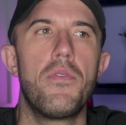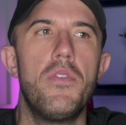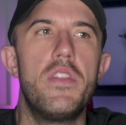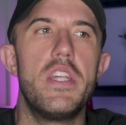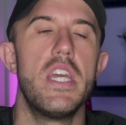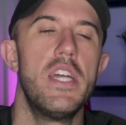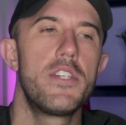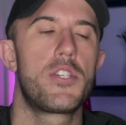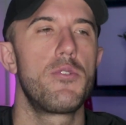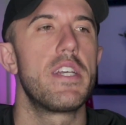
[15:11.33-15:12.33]
the
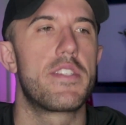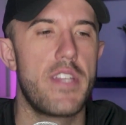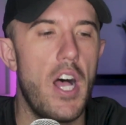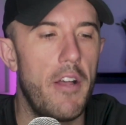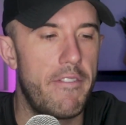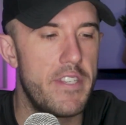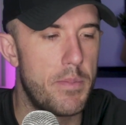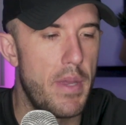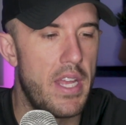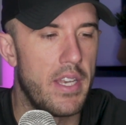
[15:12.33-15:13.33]
industry itself
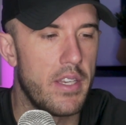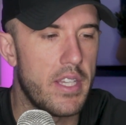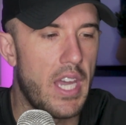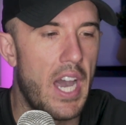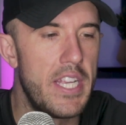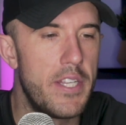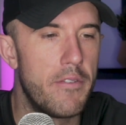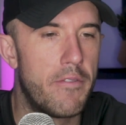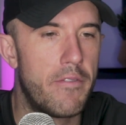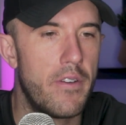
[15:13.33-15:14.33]
has been kind
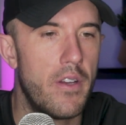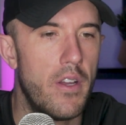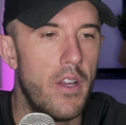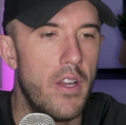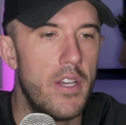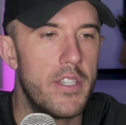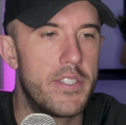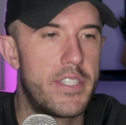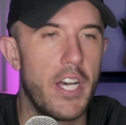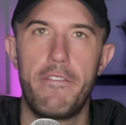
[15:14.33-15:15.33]
of
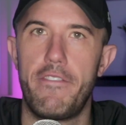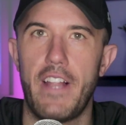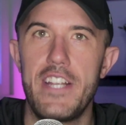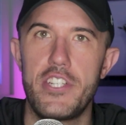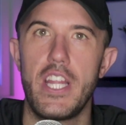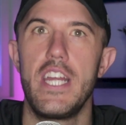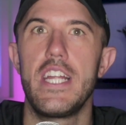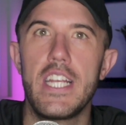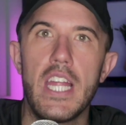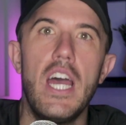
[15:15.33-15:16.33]

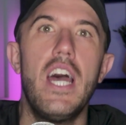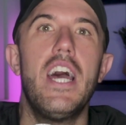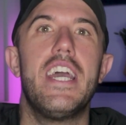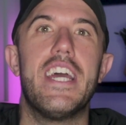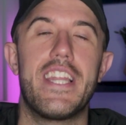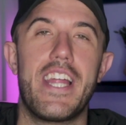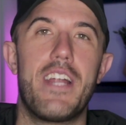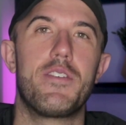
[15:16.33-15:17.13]
self-flagellating and